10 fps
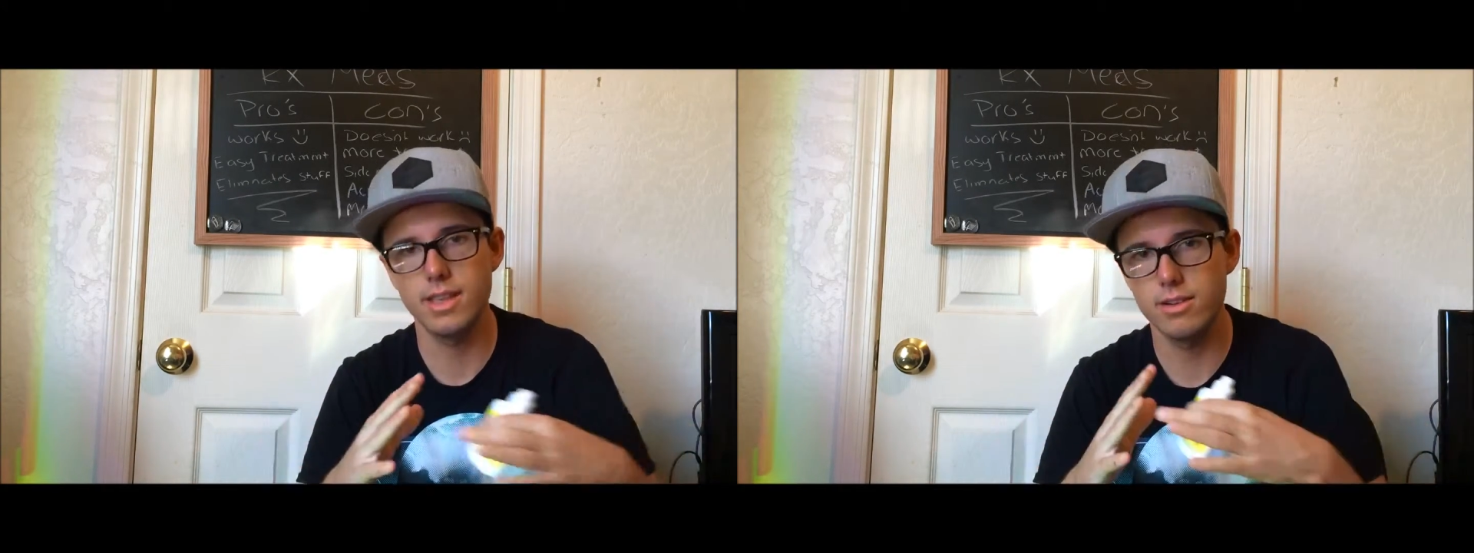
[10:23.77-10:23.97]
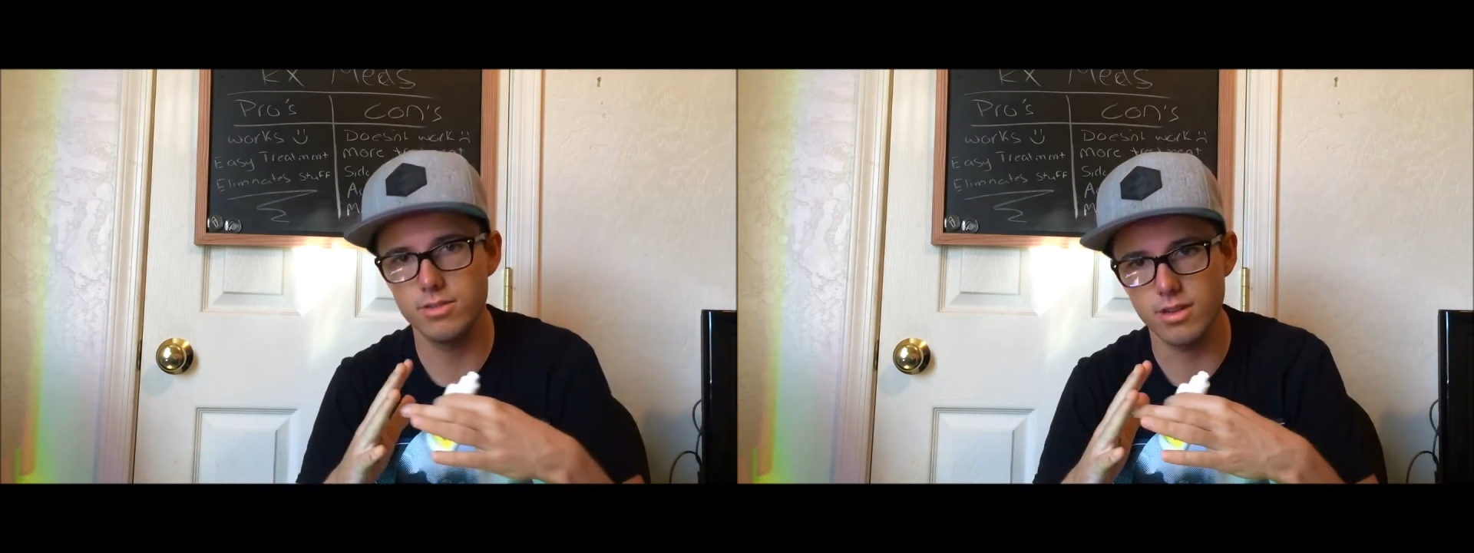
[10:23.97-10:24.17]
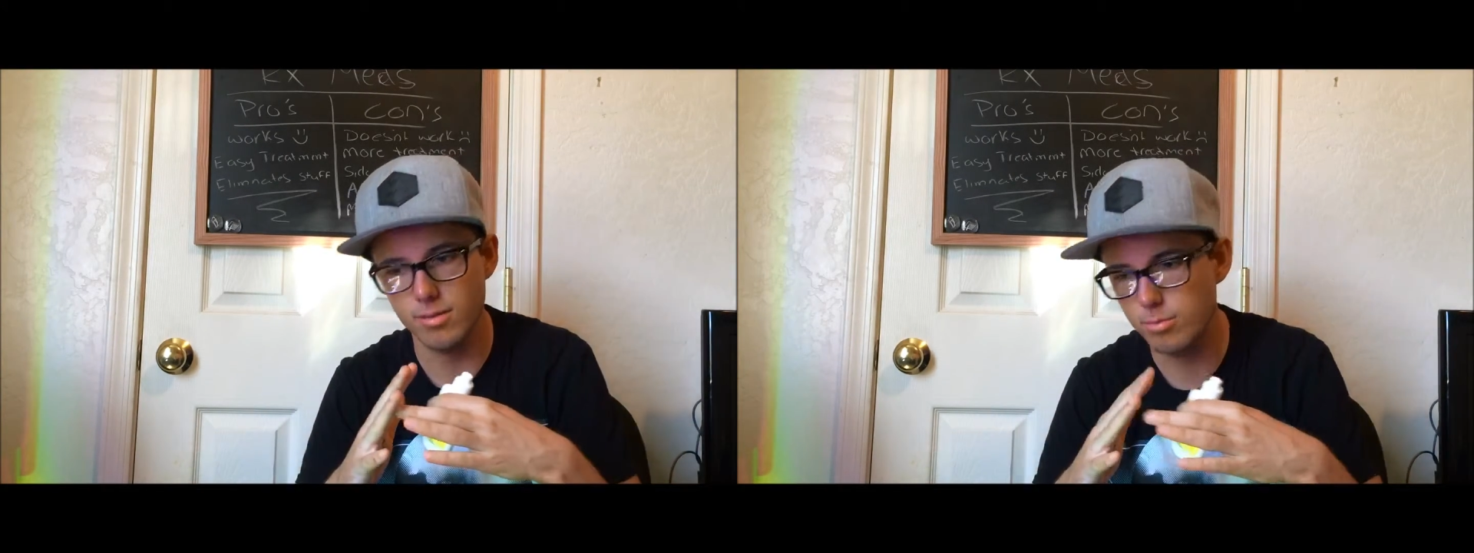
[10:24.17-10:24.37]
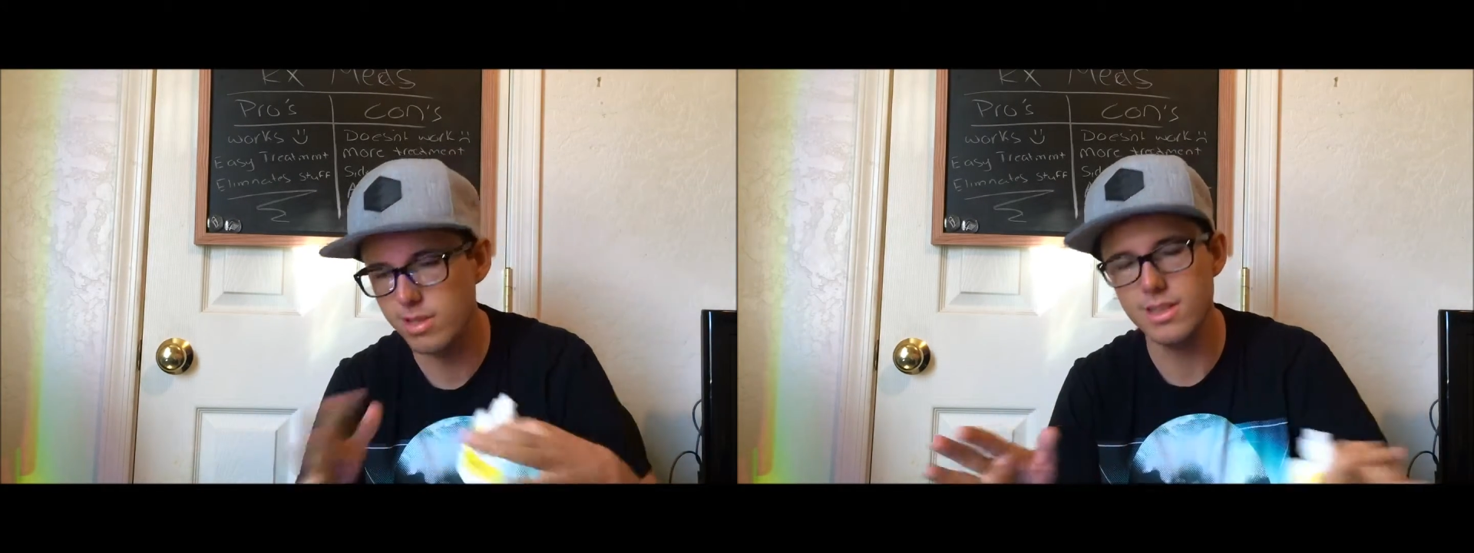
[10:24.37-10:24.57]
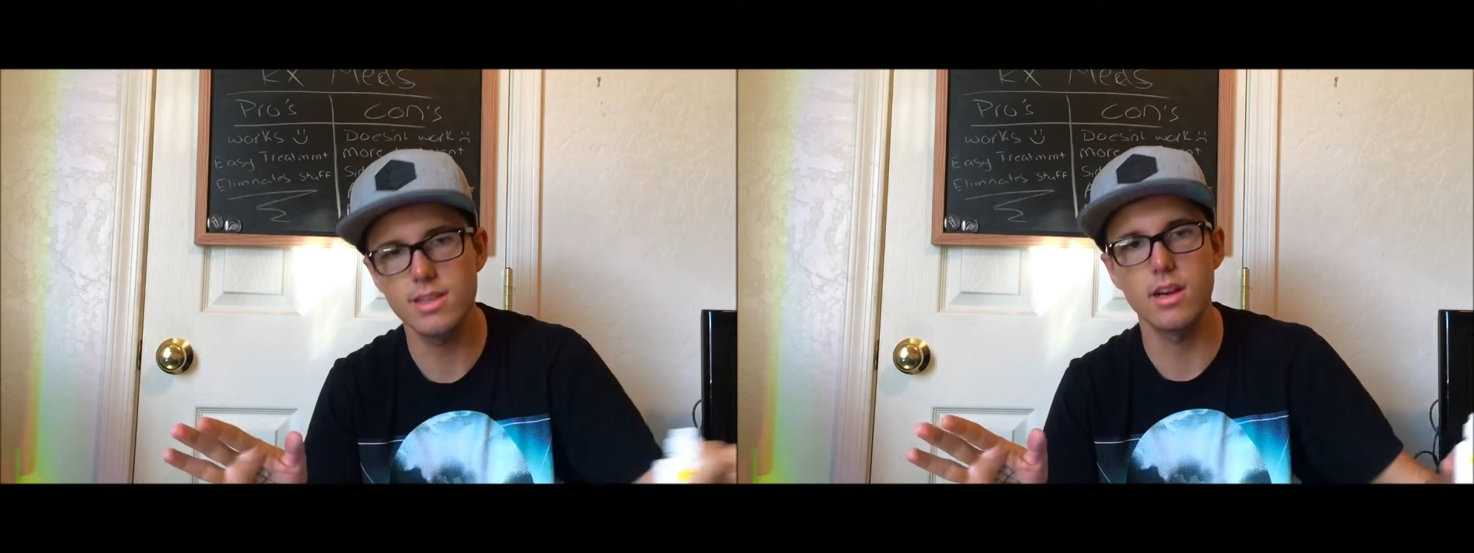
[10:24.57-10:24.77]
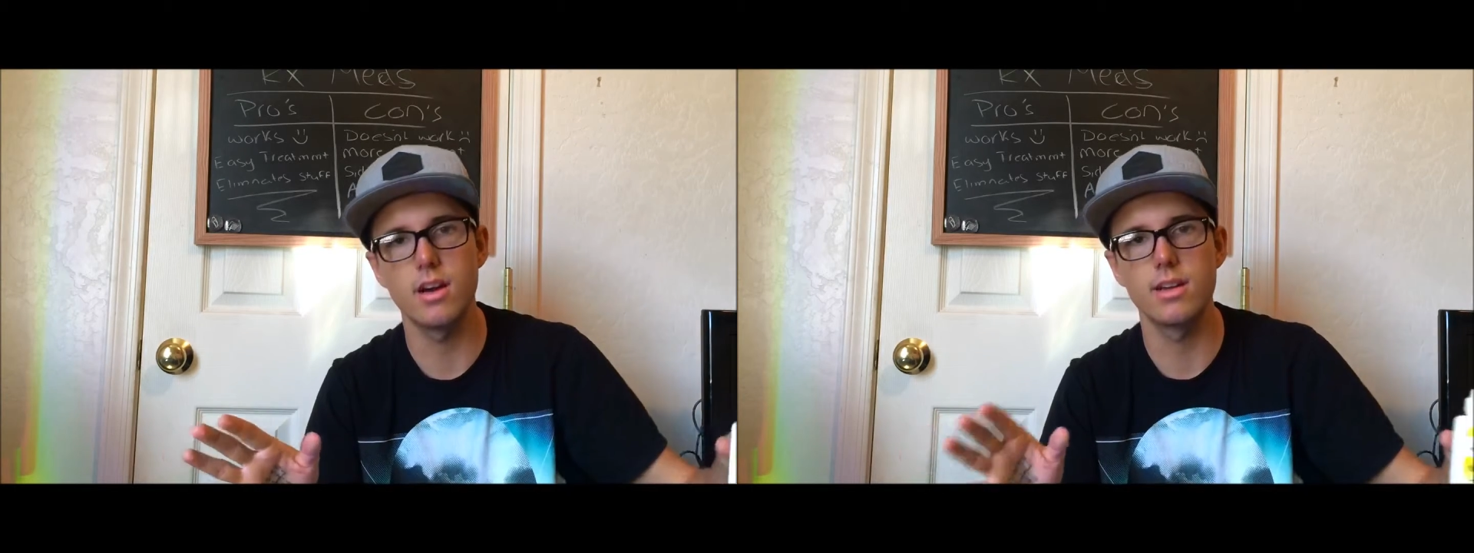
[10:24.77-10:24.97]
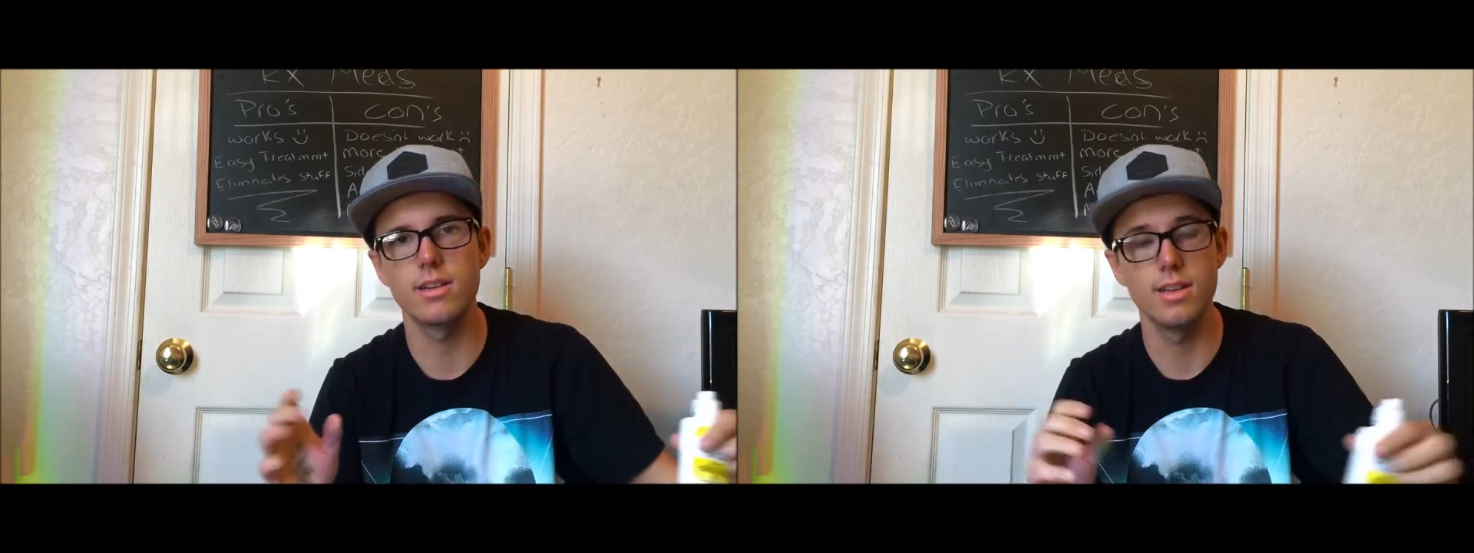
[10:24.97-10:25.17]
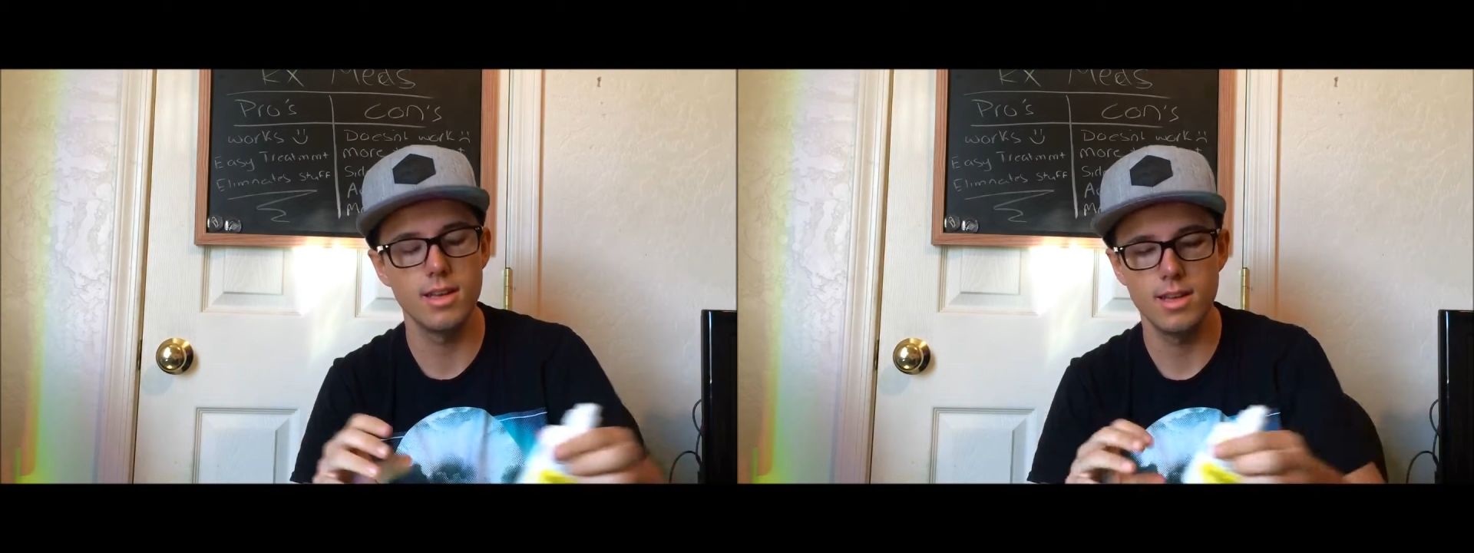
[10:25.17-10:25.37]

scales are completely gone.